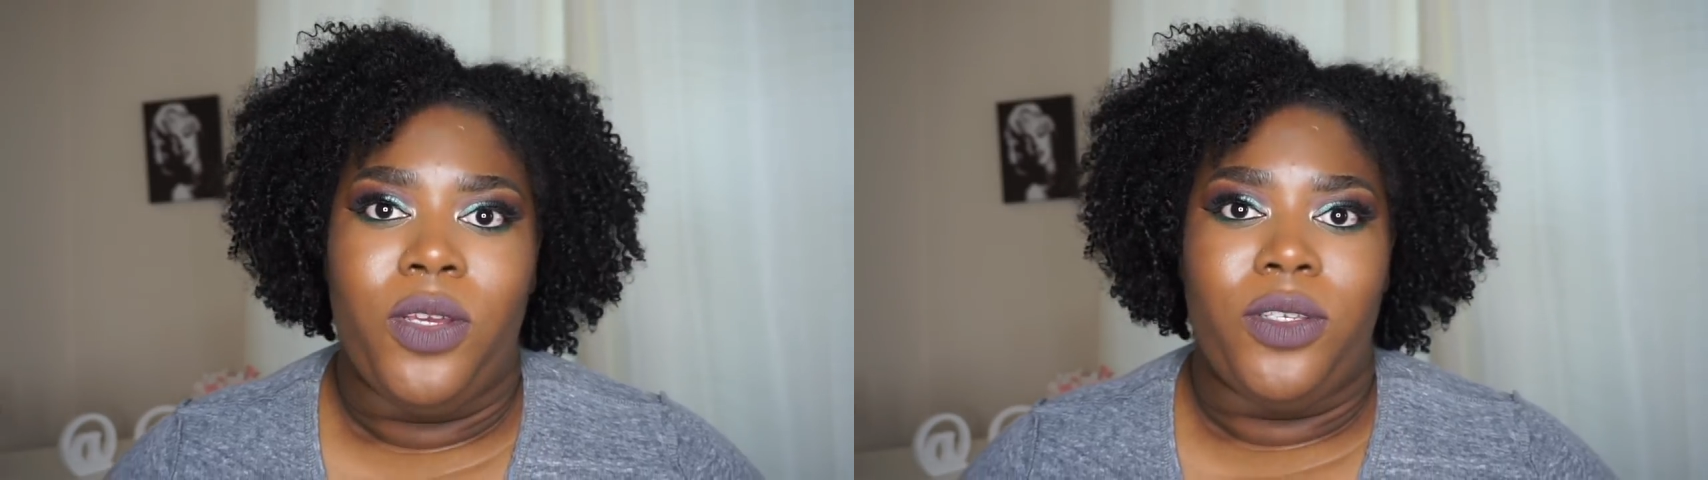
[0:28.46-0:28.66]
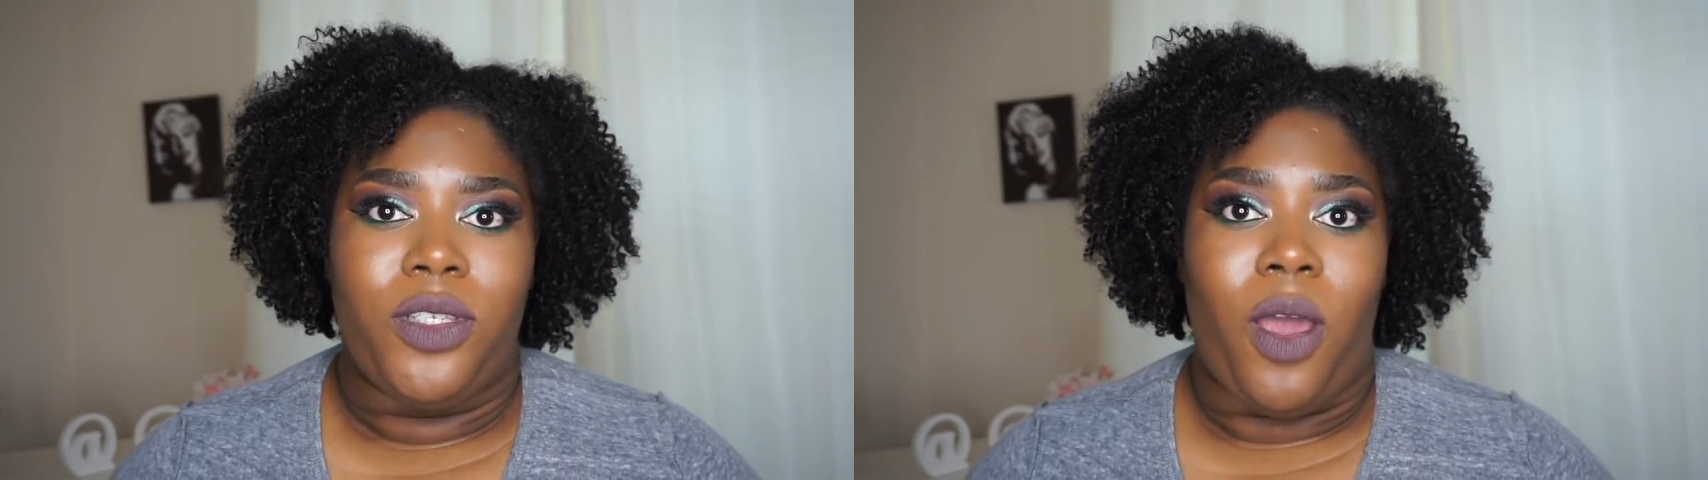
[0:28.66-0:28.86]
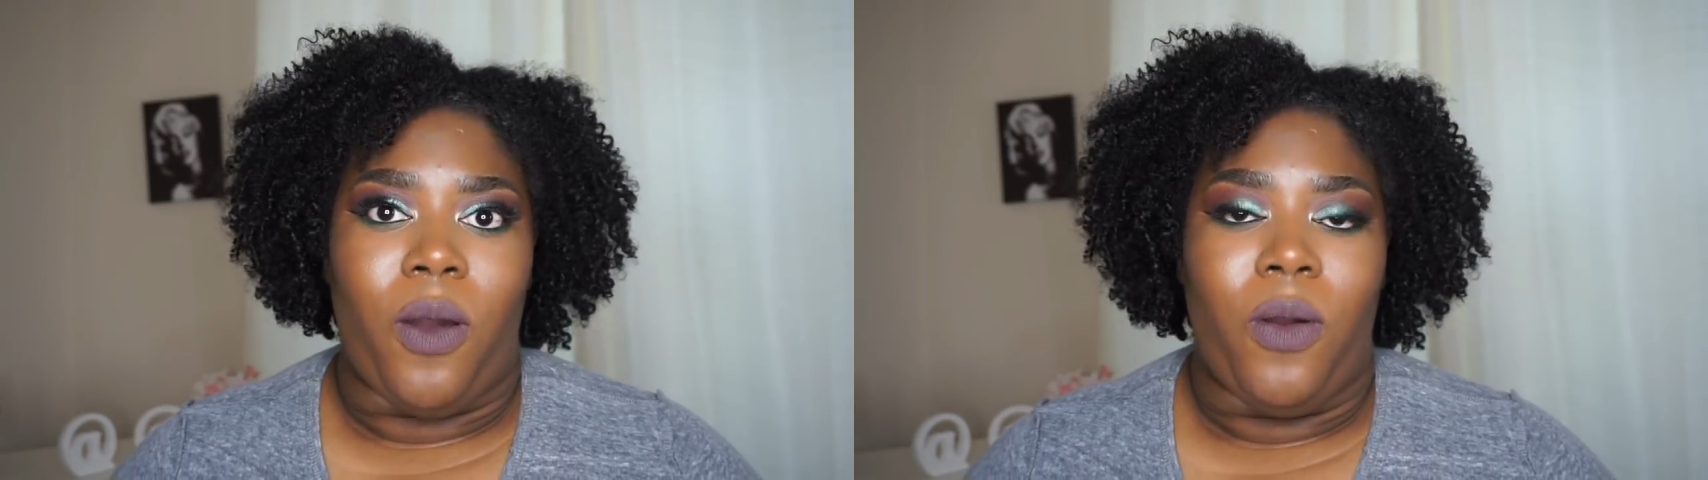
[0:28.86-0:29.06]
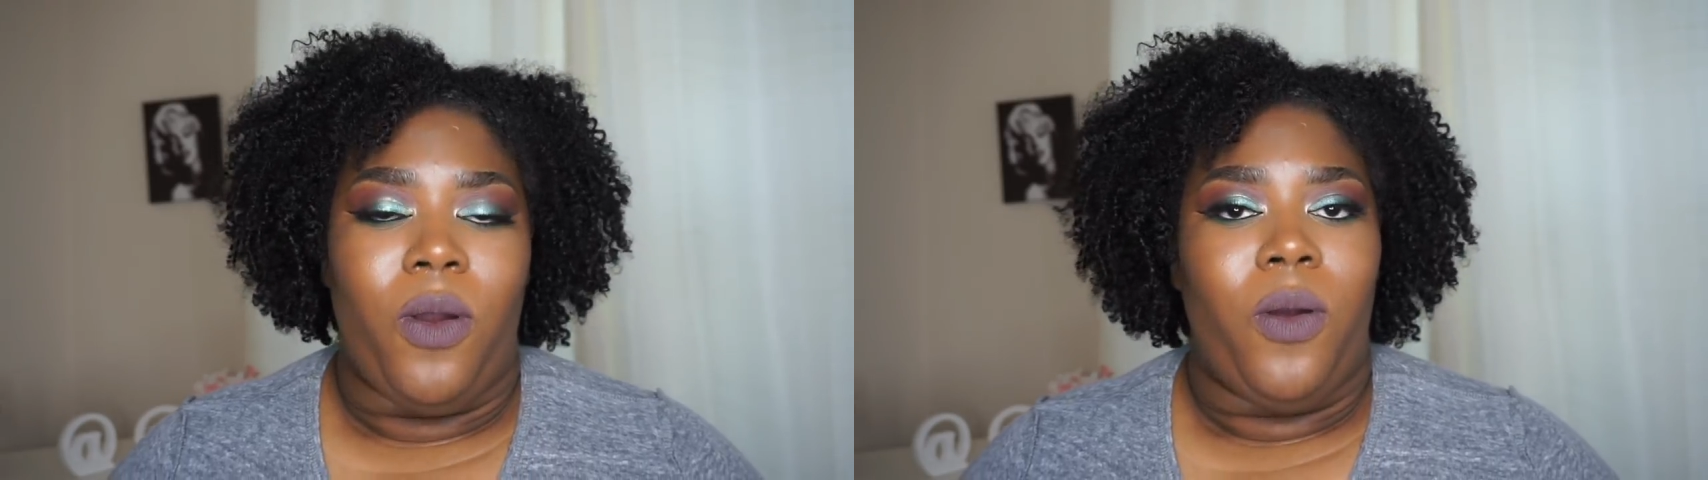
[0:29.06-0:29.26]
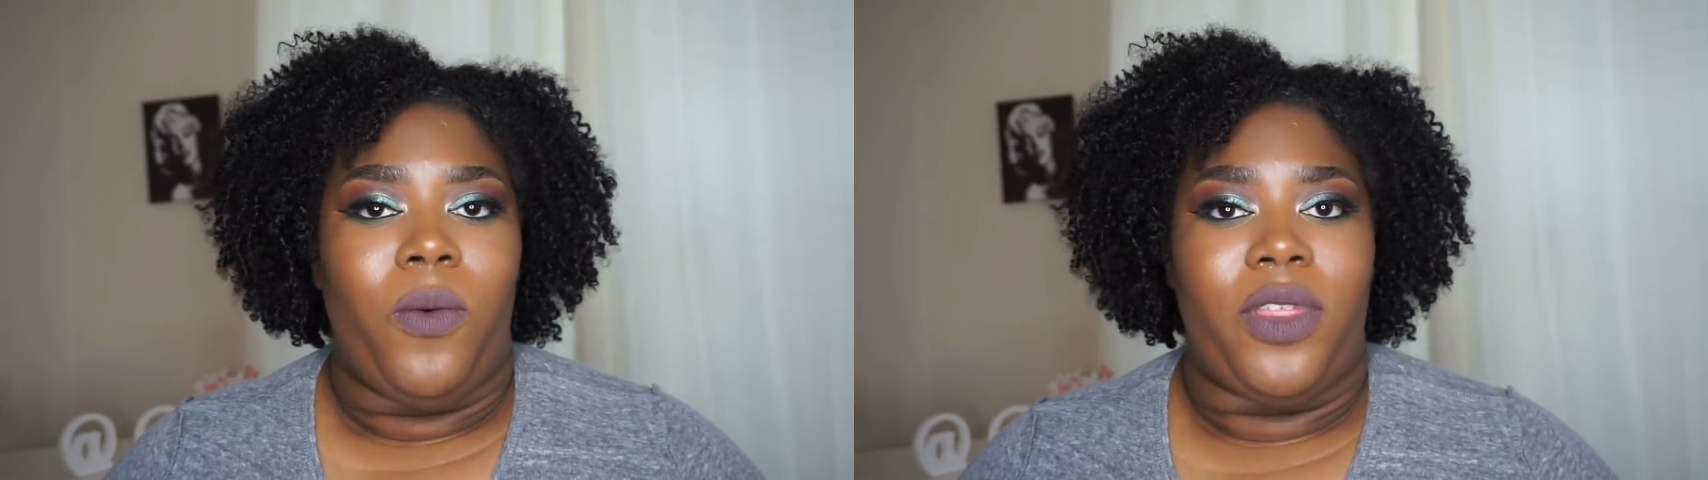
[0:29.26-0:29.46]
So
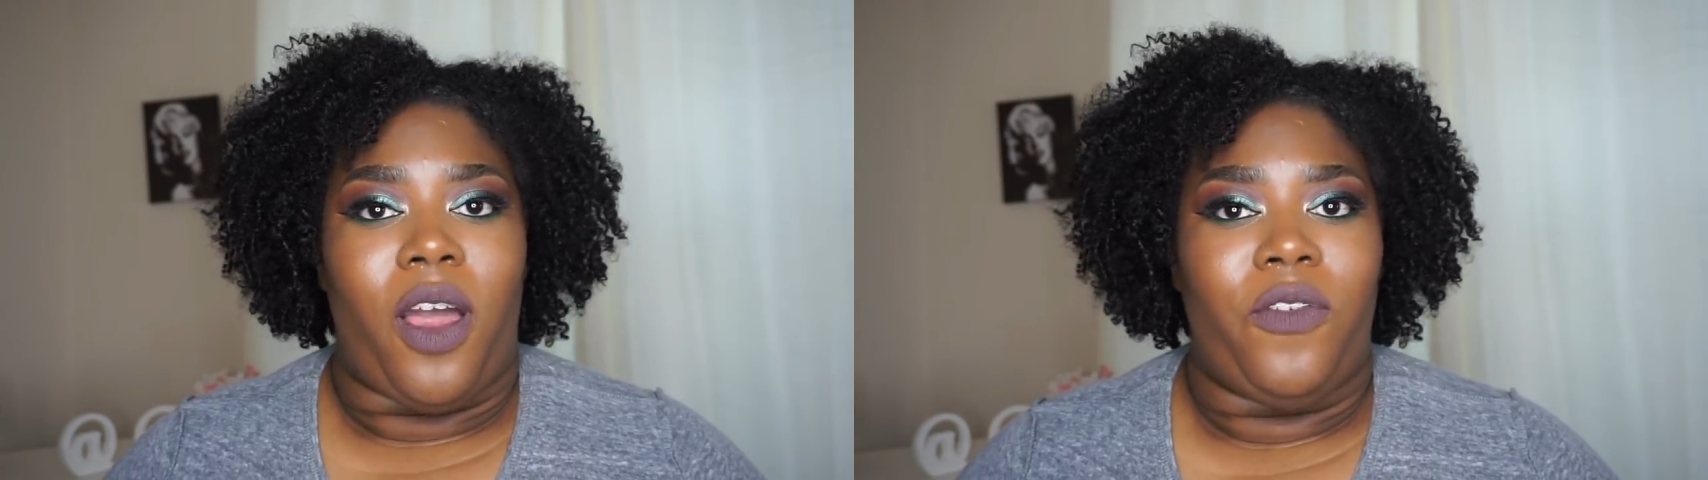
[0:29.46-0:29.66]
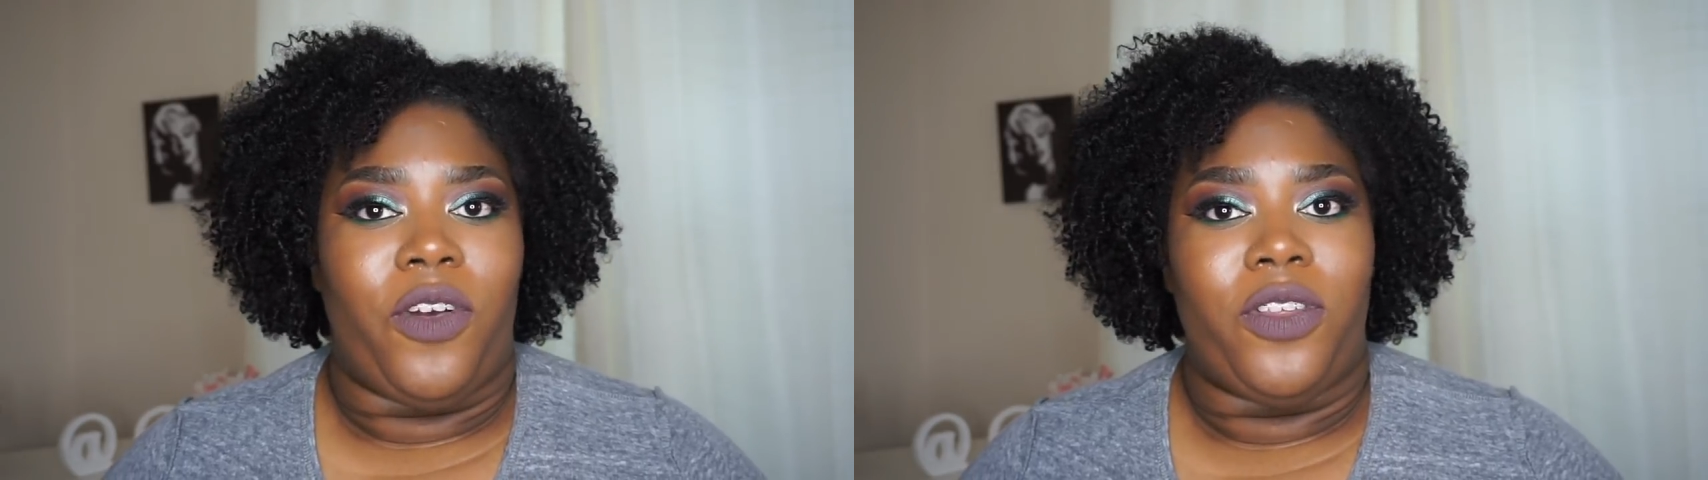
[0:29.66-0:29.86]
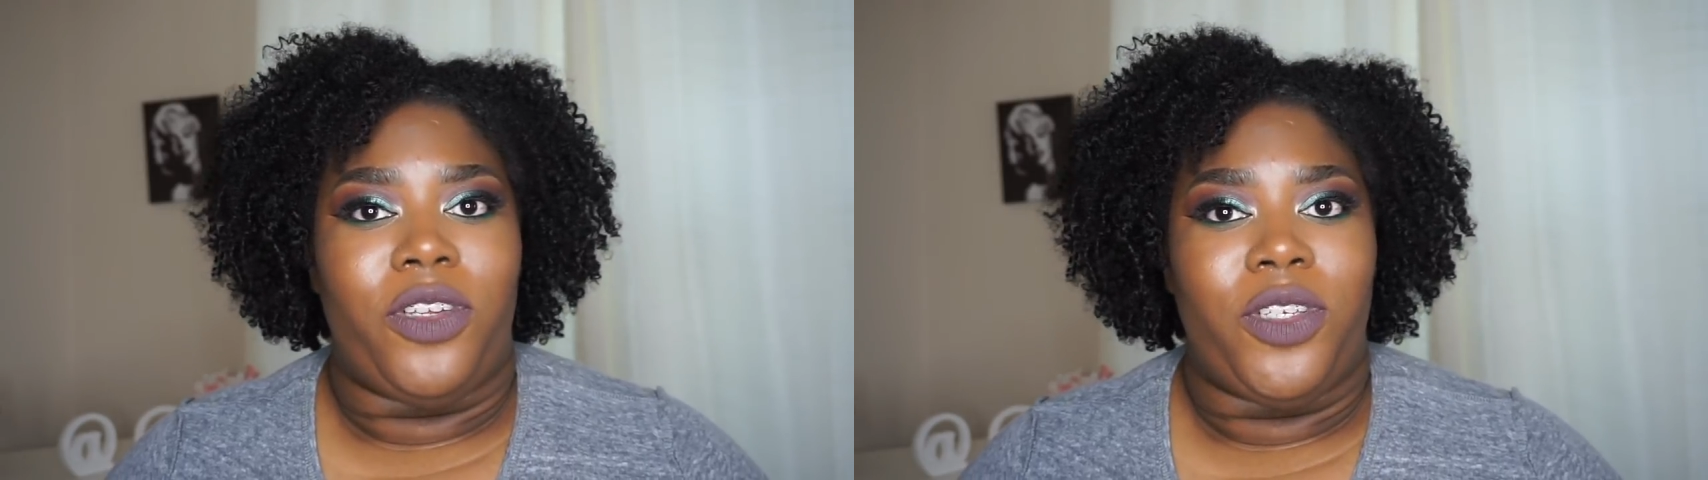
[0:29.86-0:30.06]
without further